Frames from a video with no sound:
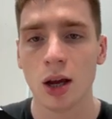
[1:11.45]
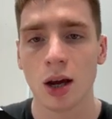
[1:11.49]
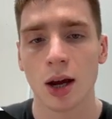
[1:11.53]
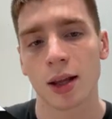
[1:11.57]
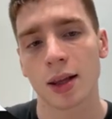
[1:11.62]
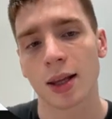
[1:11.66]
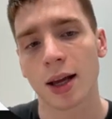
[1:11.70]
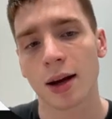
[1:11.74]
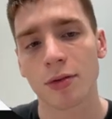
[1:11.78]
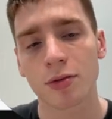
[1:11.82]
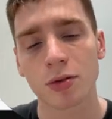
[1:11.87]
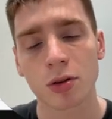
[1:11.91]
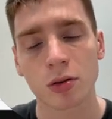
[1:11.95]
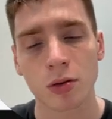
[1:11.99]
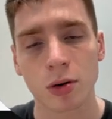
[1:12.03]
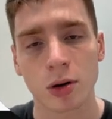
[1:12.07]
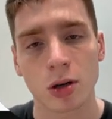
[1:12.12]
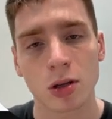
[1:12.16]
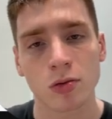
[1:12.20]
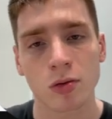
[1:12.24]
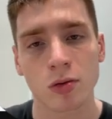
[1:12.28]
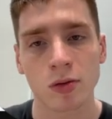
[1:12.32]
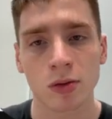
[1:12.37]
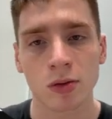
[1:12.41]
and
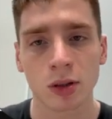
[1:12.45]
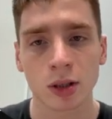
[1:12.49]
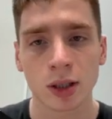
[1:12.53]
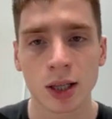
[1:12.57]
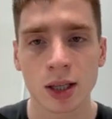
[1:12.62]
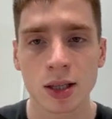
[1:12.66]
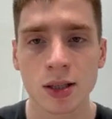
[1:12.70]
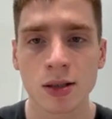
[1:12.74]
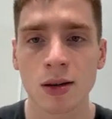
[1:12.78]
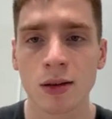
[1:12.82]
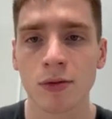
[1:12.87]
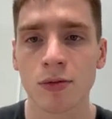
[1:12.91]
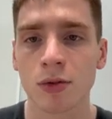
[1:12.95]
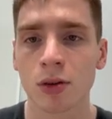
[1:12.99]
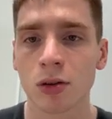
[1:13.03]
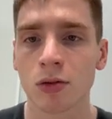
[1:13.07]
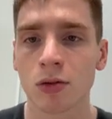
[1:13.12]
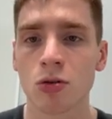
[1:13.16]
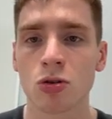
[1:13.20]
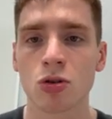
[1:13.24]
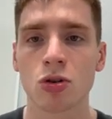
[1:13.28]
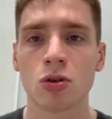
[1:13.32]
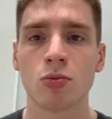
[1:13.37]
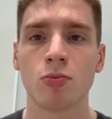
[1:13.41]
afterwards we will get something
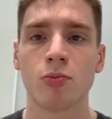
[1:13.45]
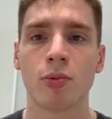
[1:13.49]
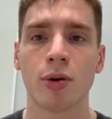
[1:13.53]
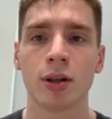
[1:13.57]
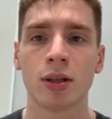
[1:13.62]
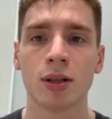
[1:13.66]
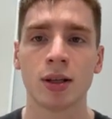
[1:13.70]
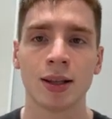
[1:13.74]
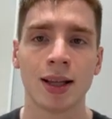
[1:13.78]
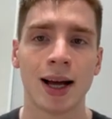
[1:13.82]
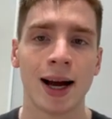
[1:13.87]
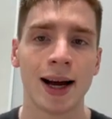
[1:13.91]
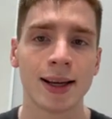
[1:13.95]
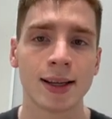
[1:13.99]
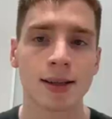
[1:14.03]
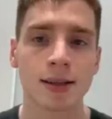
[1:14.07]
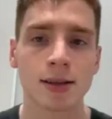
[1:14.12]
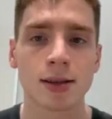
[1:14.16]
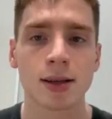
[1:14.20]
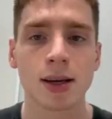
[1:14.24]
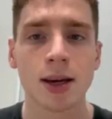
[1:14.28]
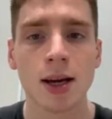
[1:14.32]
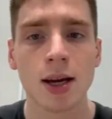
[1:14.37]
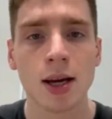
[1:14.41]
which is pretty
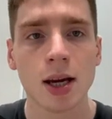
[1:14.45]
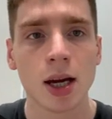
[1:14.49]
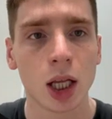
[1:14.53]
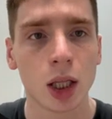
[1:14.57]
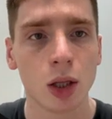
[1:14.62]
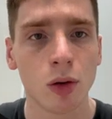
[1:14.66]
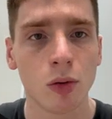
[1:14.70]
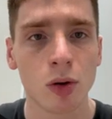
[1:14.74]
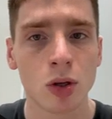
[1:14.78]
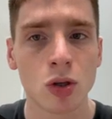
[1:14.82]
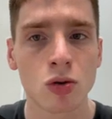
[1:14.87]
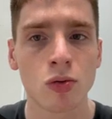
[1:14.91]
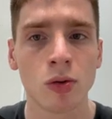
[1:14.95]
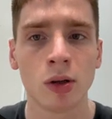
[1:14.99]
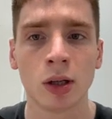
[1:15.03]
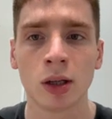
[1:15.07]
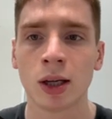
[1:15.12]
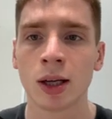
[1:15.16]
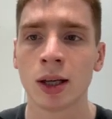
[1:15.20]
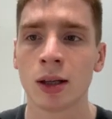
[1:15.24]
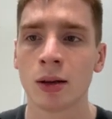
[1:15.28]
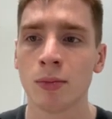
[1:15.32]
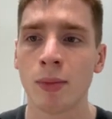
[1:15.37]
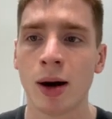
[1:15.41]
nice and which we
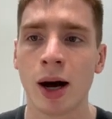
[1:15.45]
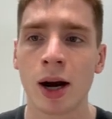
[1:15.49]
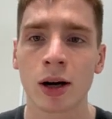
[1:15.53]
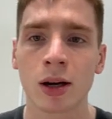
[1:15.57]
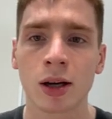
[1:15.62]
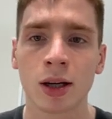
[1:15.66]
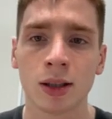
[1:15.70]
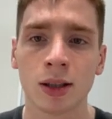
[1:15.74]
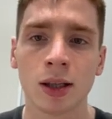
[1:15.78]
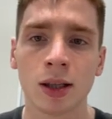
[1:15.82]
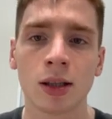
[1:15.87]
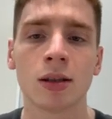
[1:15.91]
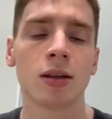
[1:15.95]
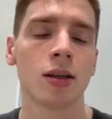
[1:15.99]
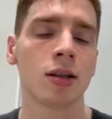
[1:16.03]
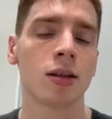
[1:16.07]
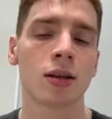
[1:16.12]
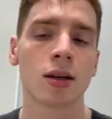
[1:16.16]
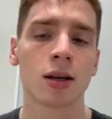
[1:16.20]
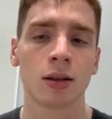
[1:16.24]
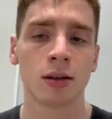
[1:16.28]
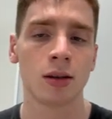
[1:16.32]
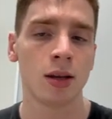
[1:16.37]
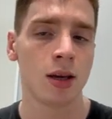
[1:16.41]
can market, and
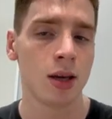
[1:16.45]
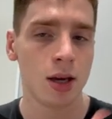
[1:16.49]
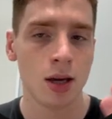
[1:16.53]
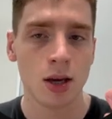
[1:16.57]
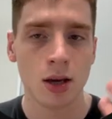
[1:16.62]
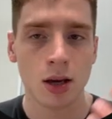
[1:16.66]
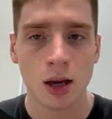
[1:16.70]
it can